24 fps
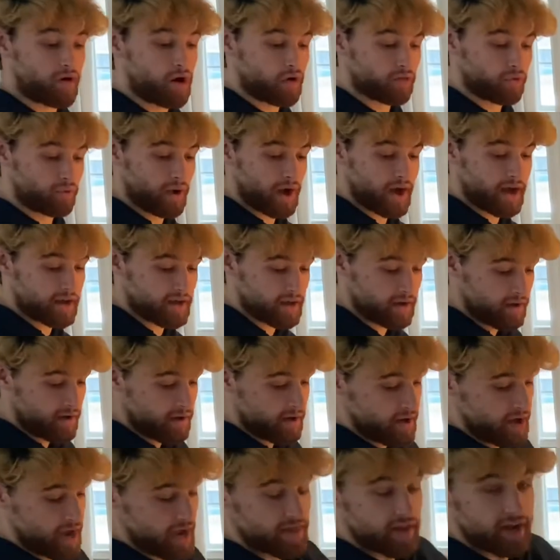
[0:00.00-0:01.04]
the way
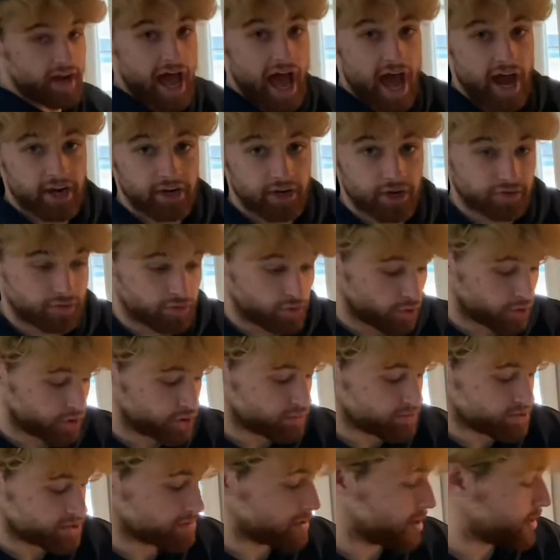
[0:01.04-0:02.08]
and then add in your 4
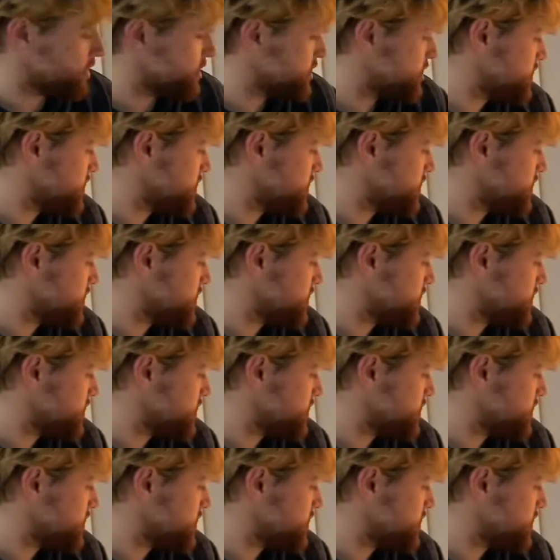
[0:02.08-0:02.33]
cubes of butter.